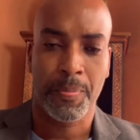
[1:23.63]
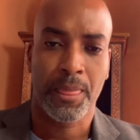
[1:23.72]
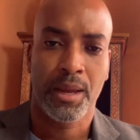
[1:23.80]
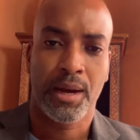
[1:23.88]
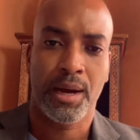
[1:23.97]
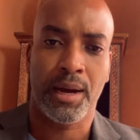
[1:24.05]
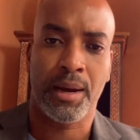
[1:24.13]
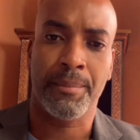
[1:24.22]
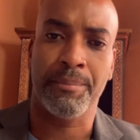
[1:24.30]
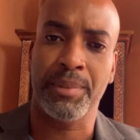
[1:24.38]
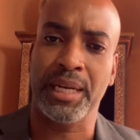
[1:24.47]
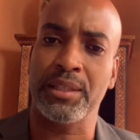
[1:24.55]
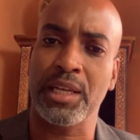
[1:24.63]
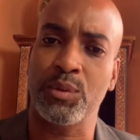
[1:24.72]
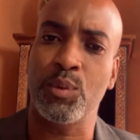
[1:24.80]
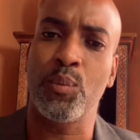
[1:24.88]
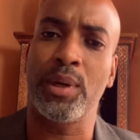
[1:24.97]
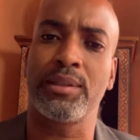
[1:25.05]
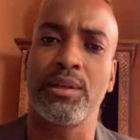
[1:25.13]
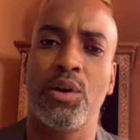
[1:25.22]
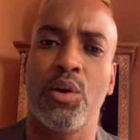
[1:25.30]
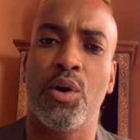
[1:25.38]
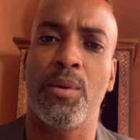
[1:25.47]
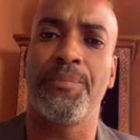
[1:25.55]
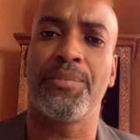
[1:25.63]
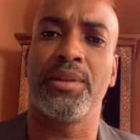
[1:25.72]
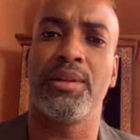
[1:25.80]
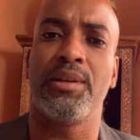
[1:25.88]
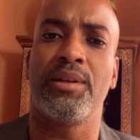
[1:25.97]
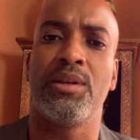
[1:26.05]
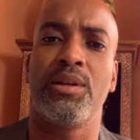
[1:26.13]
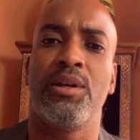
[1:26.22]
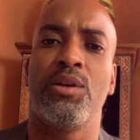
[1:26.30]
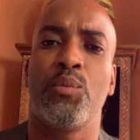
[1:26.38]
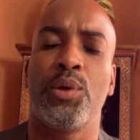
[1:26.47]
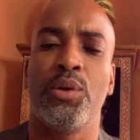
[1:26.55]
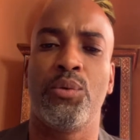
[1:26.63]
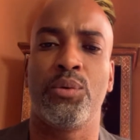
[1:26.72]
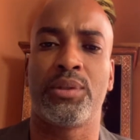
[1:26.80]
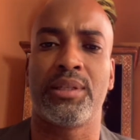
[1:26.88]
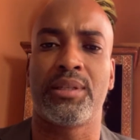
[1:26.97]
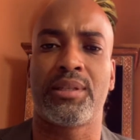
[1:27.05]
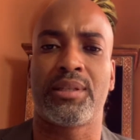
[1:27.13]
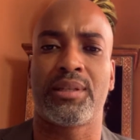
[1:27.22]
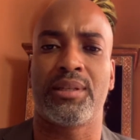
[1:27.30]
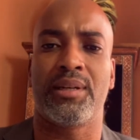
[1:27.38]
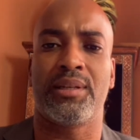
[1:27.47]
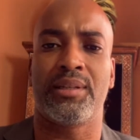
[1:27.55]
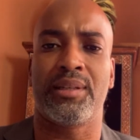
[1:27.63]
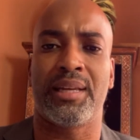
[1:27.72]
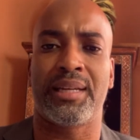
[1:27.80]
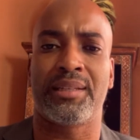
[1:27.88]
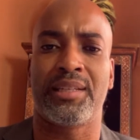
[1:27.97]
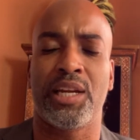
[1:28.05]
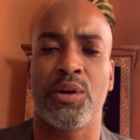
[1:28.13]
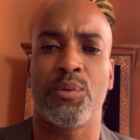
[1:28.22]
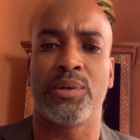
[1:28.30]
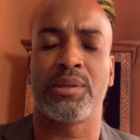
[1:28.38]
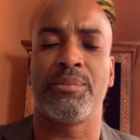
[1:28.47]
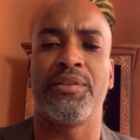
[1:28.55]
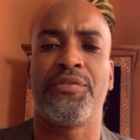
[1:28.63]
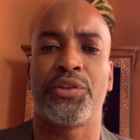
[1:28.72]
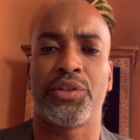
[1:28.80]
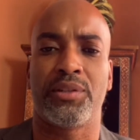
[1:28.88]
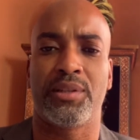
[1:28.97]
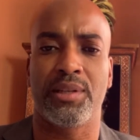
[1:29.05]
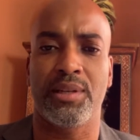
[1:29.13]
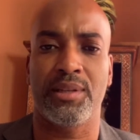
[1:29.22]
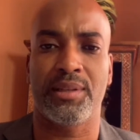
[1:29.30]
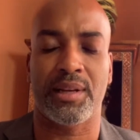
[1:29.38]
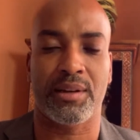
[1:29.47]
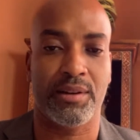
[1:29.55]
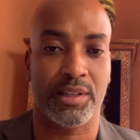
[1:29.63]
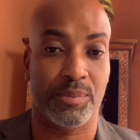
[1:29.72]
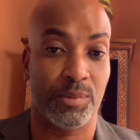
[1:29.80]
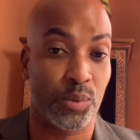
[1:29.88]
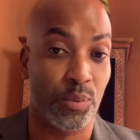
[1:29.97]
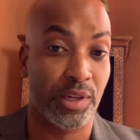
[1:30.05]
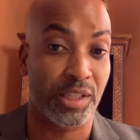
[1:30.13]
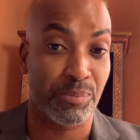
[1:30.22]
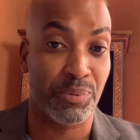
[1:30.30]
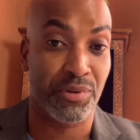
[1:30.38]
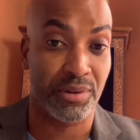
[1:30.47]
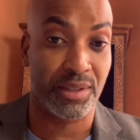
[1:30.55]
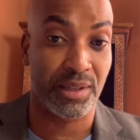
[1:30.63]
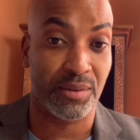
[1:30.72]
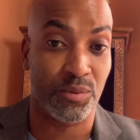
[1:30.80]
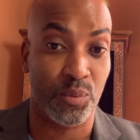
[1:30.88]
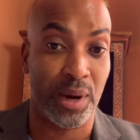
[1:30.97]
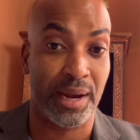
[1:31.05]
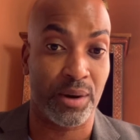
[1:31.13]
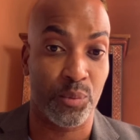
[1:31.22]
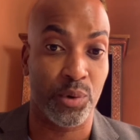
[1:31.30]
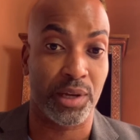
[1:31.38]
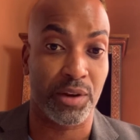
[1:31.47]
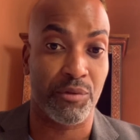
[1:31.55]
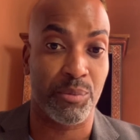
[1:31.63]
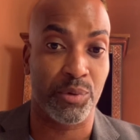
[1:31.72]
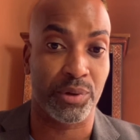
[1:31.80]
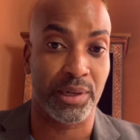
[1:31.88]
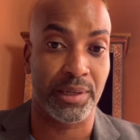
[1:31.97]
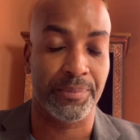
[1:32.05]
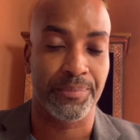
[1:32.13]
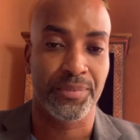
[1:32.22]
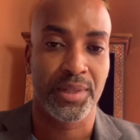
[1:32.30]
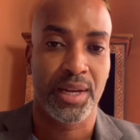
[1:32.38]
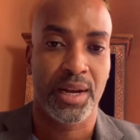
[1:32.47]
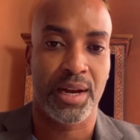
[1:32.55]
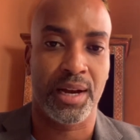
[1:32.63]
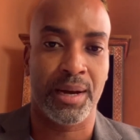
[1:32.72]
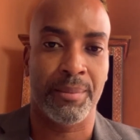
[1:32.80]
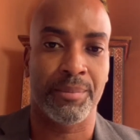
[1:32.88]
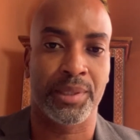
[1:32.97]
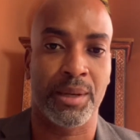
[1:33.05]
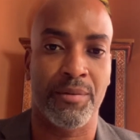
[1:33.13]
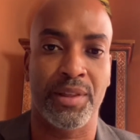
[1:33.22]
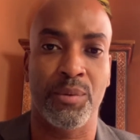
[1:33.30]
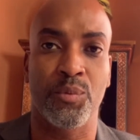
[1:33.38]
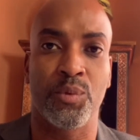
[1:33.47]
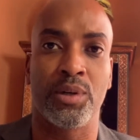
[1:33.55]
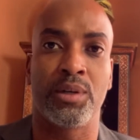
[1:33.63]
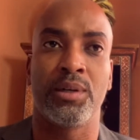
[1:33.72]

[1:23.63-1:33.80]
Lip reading: But as we went along, we noticed that there were some deficiencies that customers were experiencing while working remotely. Some of them were,